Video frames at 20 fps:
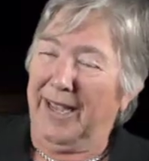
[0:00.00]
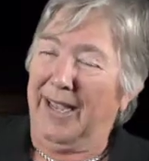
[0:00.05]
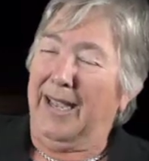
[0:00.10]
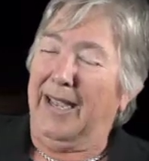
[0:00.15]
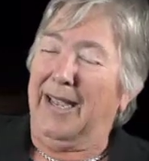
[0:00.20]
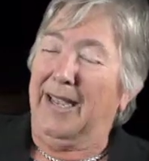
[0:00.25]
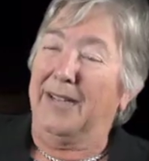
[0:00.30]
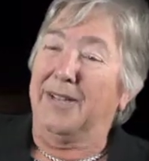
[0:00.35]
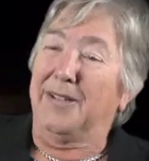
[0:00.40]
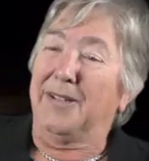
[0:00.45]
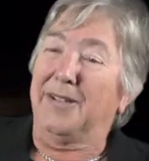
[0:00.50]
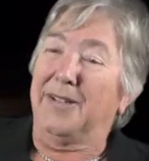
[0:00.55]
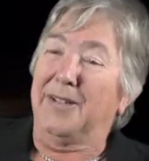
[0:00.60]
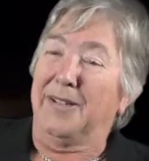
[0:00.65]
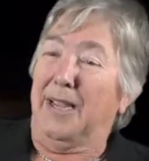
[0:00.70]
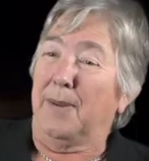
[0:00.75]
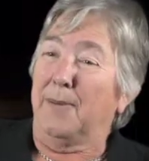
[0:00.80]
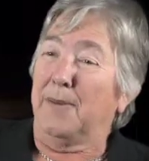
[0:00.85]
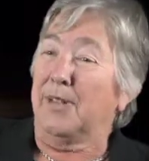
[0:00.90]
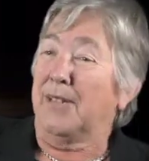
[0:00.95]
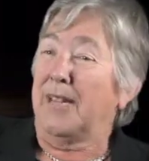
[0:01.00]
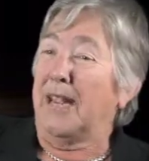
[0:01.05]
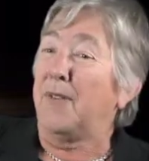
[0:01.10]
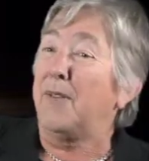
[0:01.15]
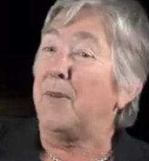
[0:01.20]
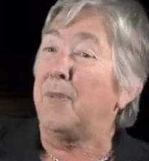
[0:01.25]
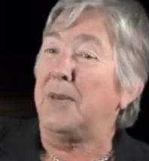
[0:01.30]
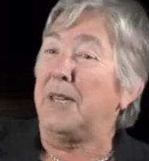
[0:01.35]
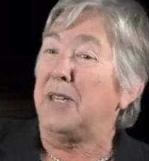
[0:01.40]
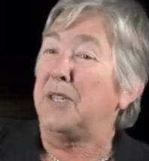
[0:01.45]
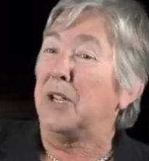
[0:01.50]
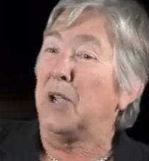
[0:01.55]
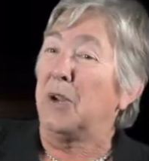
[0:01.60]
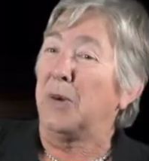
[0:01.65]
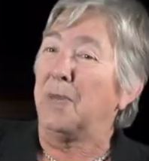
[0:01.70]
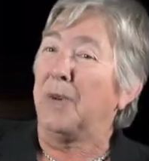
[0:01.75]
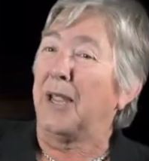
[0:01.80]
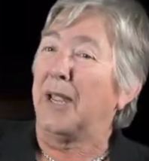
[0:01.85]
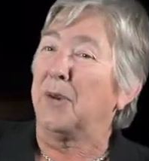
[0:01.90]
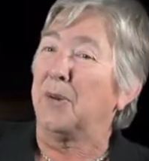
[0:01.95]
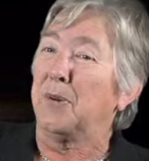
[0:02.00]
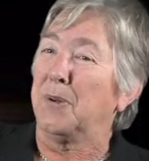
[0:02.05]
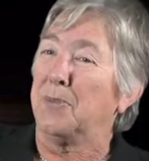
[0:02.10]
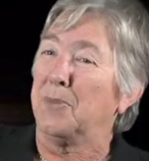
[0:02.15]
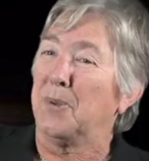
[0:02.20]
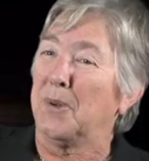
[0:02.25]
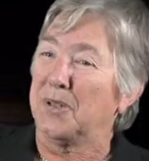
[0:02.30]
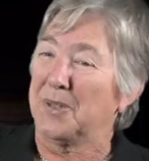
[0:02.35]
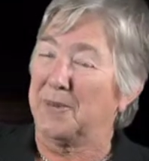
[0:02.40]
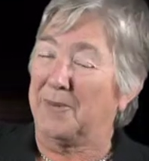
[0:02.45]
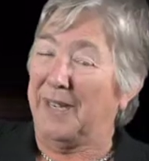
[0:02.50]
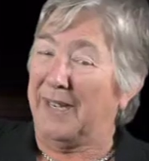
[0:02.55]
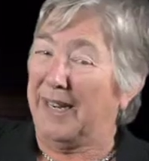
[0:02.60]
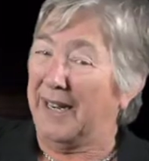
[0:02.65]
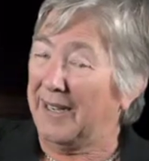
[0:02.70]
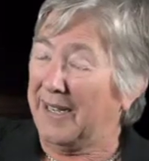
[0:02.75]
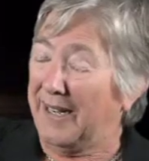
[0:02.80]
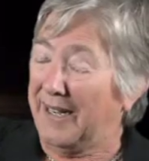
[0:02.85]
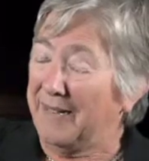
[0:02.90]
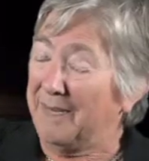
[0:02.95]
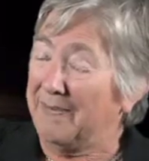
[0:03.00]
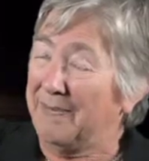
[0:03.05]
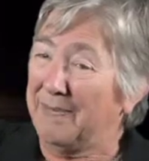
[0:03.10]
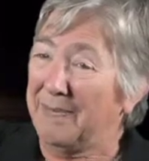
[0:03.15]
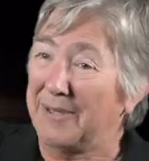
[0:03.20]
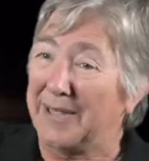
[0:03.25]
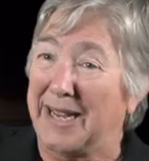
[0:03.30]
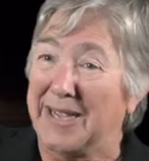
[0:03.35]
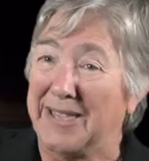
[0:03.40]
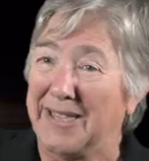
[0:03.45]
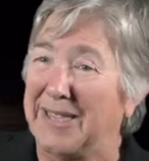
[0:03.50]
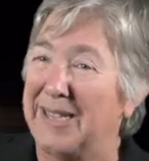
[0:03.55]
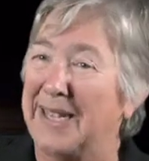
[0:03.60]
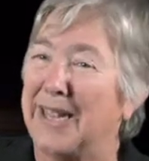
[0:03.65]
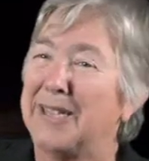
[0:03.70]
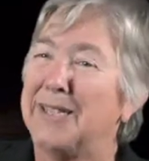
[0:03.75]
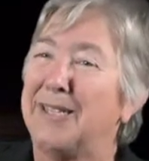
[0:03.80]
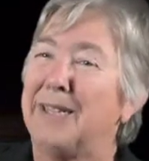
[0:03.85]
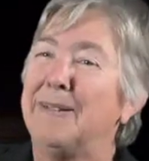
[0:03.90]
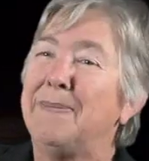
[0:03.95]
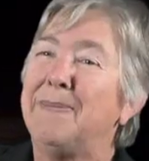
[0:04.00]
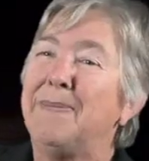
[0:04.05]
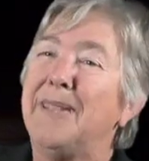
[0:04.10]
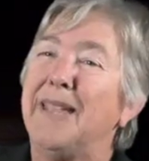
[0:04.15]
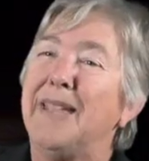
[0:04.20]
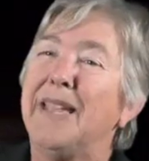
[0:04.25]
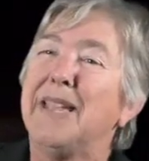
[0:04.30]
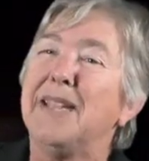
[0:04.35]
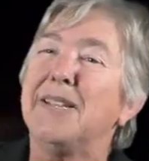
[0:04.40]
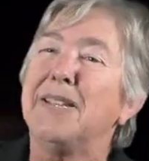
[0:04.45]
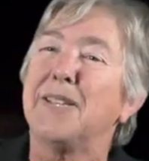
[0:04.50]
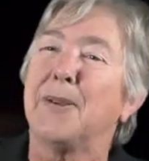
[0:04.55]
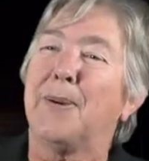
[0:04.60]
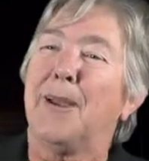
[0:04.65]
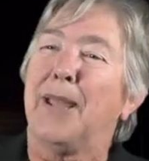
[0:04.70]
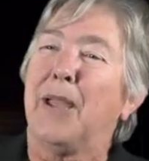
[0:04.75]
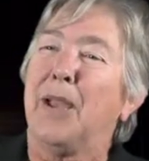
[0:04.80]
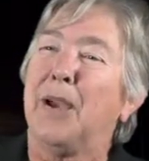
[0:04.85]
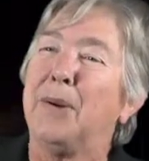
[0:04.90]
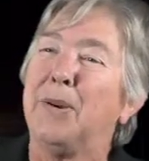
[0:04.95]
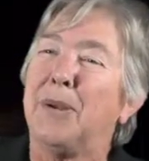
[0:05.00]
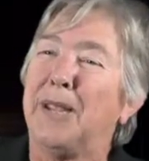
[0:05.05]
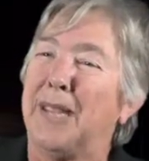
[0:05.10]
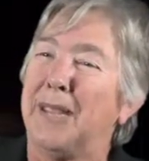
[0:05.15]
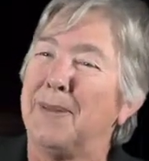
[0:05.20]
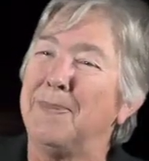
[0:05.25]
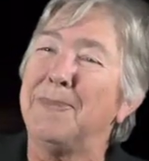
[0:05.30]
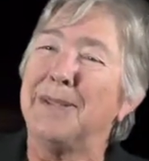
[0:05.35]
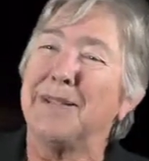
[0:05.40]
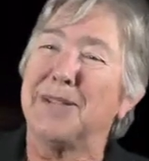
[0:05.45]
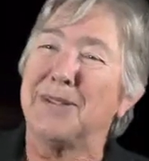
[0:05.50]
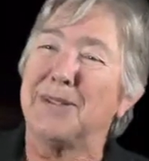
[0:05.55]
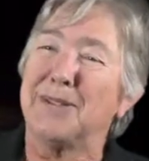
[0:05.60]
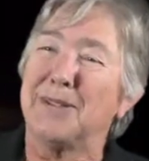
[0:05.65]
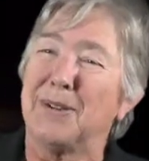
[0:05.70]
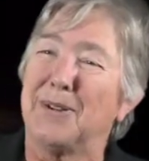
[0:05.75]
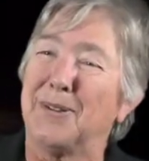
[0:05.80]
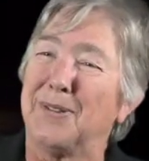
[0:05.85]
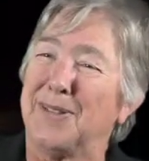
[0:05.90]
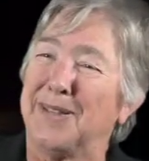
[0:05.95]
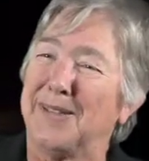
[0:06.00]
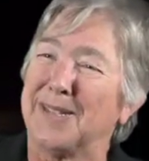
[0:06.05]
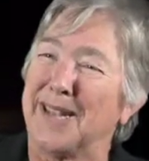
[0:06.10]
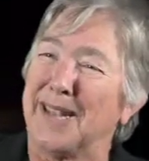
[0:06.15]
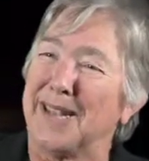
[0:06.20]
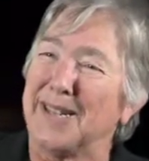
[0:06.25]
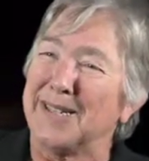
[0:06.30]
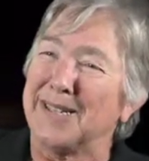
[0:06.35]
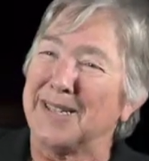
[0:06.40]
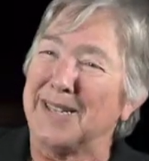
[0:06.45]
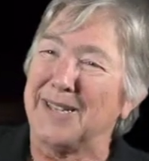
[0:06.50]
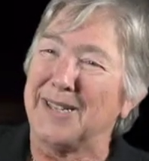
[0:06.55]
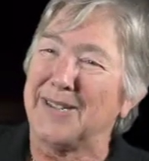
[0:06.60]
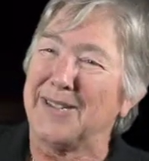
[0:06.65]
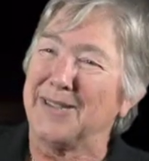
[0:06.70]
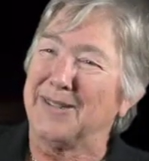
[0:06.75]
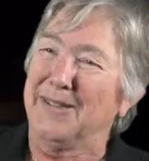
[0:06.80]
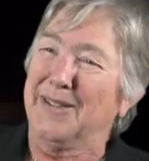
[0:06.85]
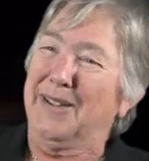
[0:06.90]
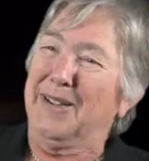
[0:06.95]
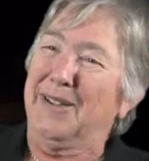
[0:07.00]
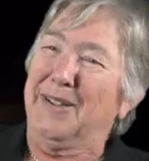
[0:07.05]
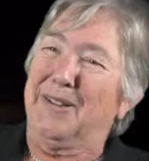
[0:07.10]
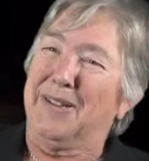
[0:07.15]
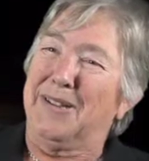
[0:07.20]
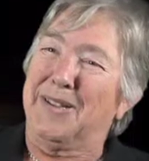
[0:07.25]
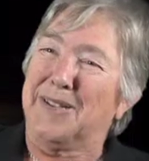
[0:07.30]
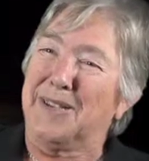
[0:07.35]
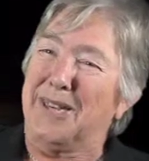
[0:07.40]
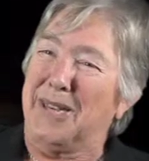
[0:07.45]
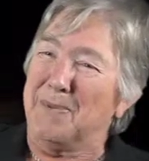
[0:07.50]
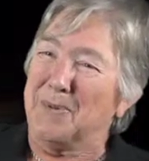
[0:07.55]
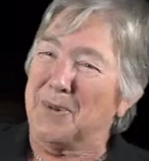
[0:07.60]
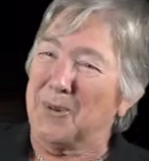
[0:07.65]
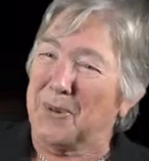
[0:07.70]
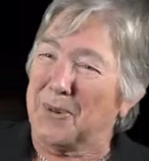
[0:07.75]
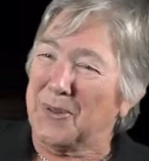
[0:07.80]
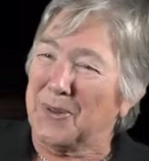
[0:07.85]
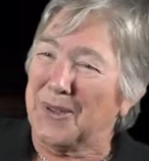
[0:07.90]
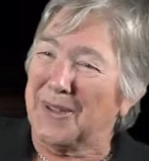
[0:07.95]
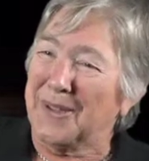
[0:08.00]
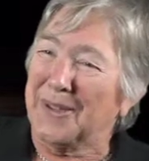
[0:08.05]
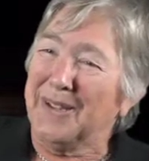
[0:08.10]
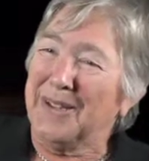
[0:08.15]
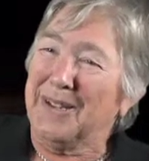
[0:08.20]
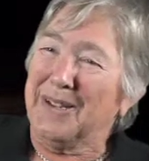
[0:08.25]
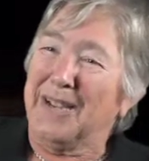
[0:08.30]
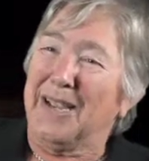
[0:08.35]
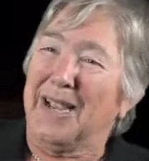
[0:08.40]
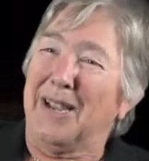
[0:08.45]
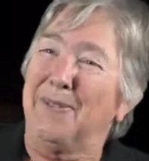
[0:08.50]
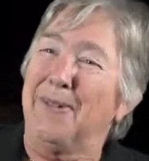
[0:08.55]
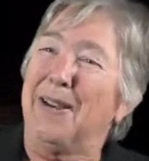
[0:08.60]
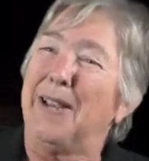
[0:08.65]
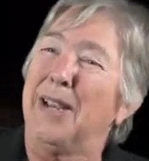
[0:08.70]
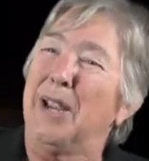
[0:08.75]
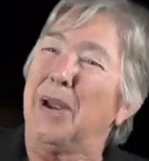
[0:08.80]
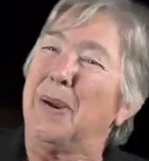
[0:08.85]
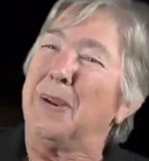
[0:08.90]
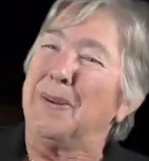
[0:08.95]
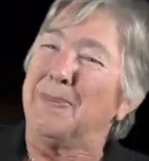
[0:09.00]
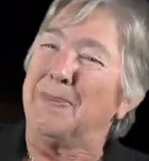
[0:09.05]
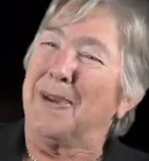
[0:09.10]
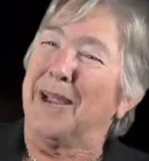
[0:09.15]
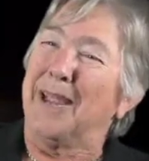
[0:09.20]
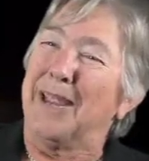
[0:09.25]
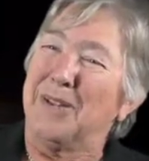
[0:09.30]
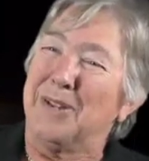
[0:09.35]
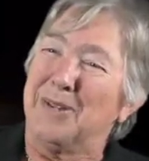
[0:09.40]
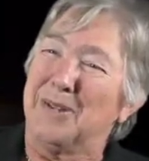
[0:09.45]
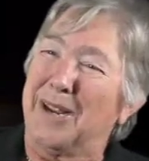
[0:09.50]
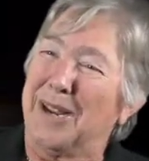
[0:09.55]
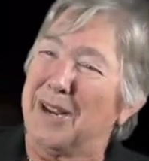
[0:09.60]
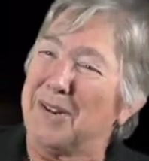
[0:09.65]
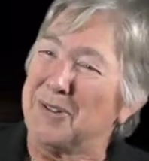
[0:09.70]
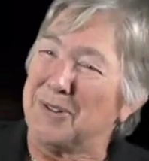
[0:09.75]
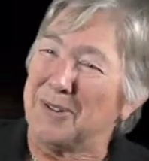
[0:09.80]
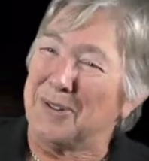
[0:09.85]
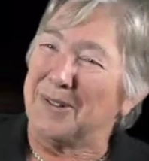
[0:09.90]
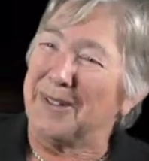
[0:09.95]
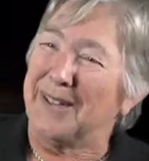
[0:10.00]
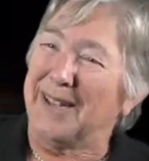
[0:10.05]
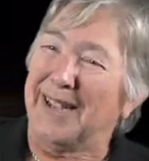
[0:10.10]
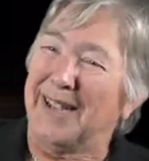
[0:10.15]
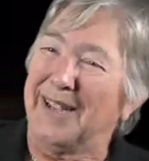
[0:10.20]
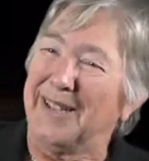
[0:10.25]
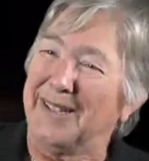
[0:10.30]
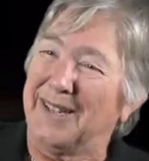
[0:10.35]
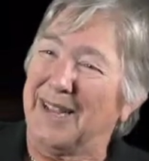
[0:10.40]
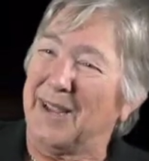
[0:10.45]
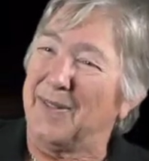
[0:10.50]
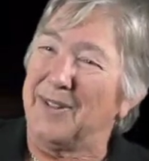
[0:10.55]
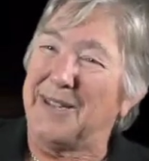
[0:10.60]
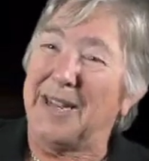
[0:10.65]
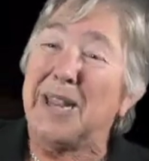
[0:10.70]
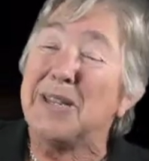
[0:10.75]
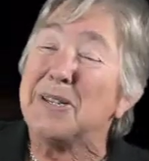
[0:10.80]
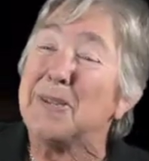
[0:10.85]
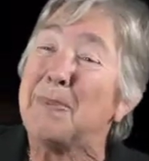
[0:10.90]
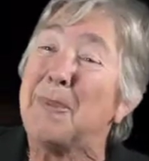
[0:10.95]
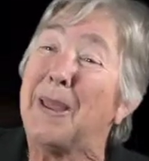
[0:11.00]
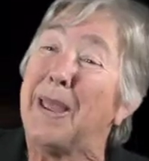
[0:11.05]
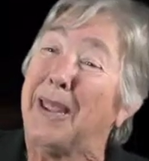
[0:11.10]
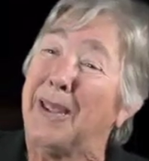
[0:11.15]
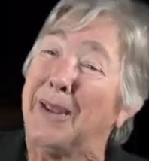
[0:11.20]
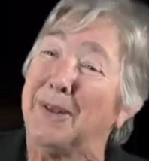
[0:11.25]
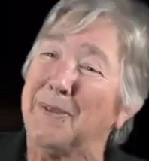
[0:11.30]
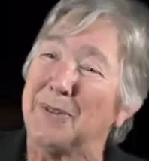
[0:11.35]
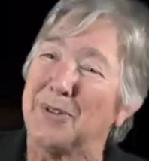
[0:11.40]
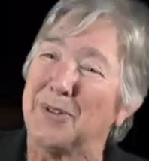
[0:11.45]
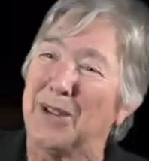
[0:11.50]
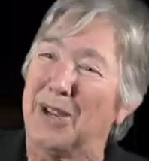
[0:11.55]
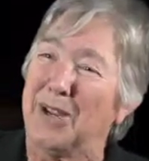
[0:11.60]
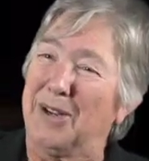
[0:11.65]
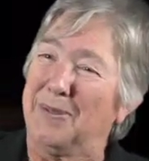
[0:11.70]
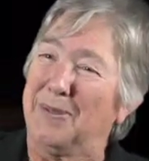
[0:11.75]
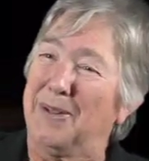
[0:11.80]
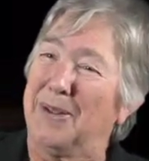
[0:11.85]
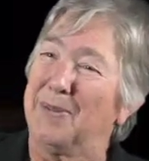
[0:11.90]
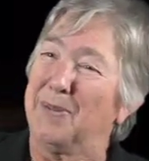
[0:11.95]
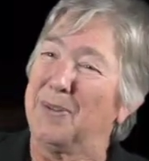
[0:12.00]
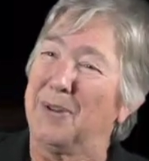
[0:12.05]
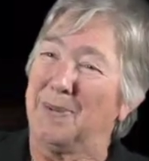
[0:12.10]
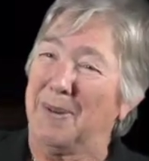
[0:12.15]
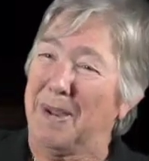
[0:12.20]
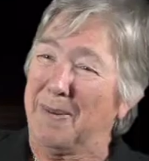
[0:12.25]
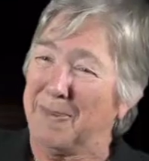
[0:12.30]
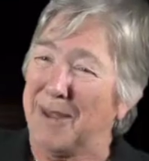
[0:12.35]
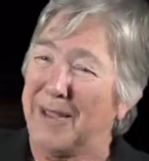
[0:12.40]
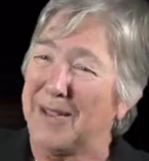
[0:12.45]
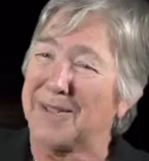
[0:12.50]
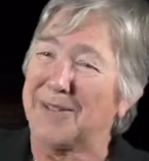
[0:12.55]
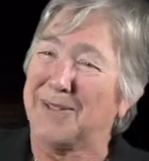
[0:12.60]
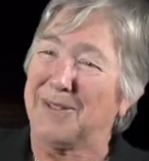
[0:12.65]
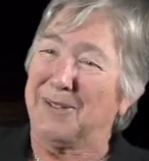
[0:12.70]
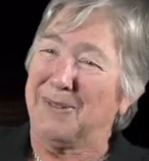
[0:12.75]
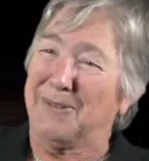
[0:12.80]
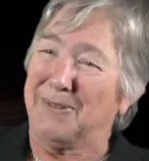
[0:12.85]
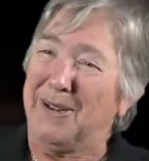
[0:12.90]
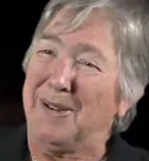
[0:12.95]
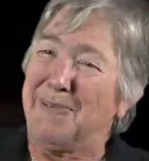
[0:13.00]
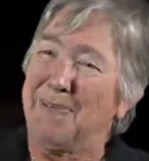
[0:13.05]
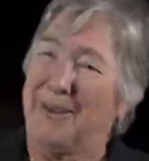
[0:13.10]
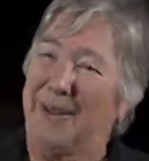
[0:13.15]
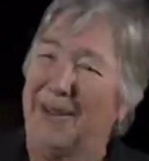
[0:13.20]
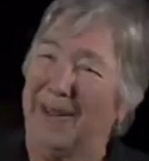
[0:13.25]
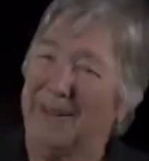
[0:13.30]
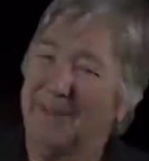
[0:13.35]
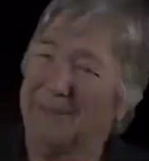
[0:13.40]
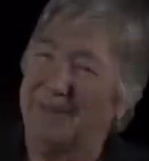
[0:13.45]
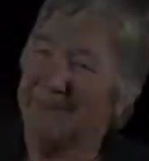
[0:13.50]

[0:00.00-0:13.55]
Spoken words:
And everybody told me I couldn't possibly get in, but I did get in. So I owe him and Dorothy Sayers, his esteemed author, I really owe him my education, and I have a debt to pay, which I am doing my best to repay.